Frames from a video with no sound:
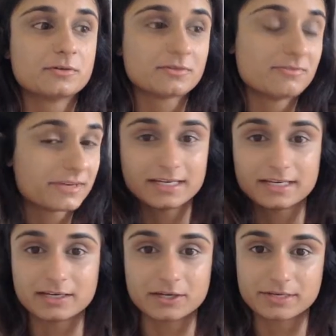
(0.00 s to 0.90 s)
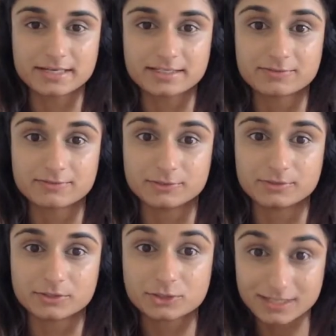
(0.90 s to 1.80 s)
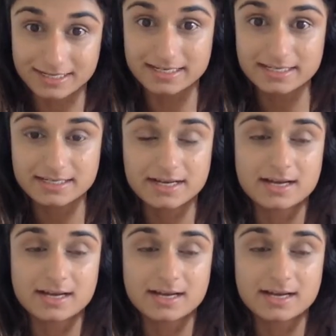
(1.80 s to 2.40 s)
conveniently located for trade.